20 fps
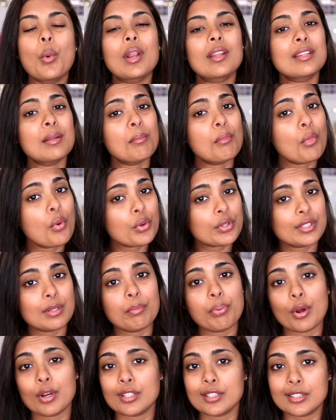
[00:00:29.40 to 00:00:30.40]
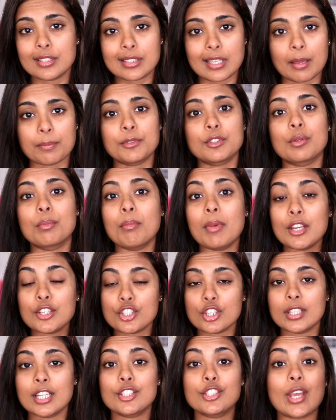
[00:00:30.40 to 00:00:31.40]
One of the most important steps to make
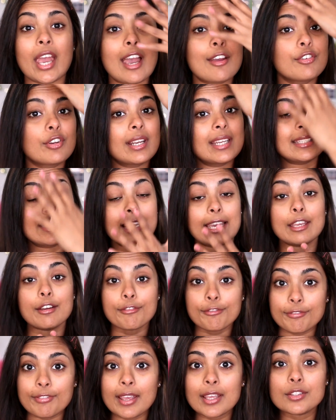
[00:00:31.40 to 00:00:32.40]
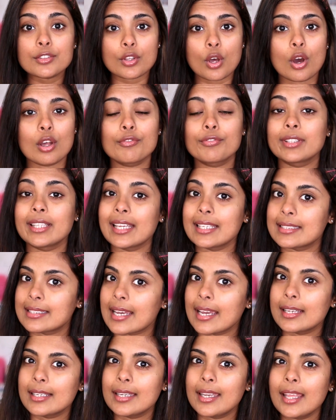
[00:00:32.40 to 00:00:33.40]
sure that you have your entire face on for the
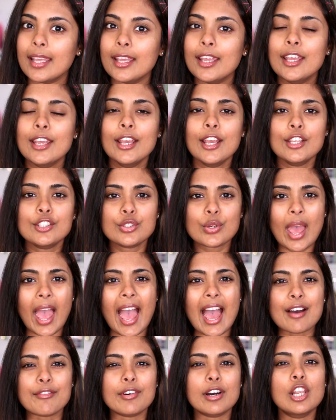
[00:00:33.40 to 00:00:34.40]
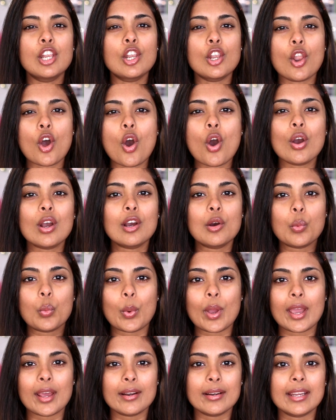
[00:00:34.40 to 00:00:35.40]
entire day is to have a long
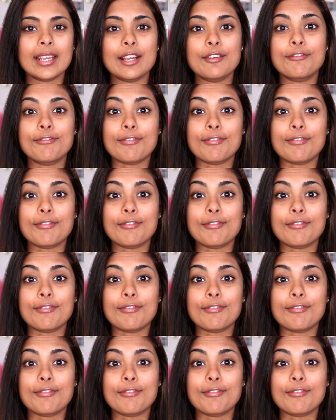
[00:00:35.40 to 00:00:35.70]
wearing